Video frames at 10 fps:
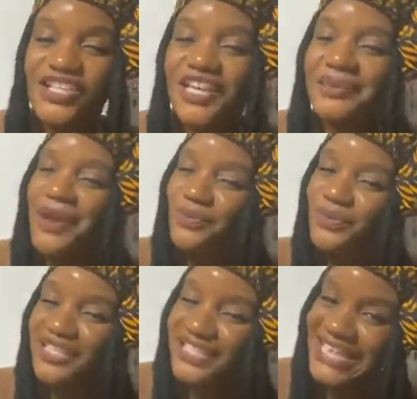am I
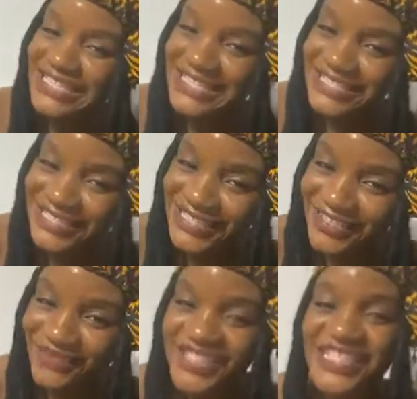really that
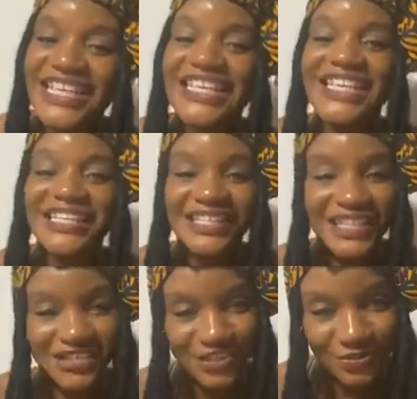sensitive? It's like,
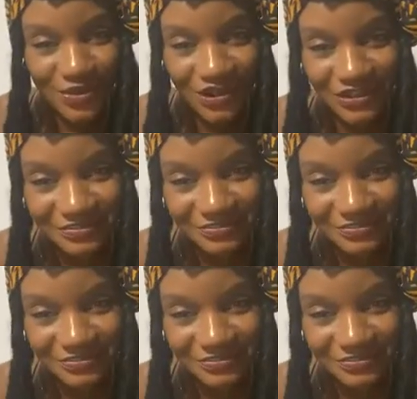yes, you are.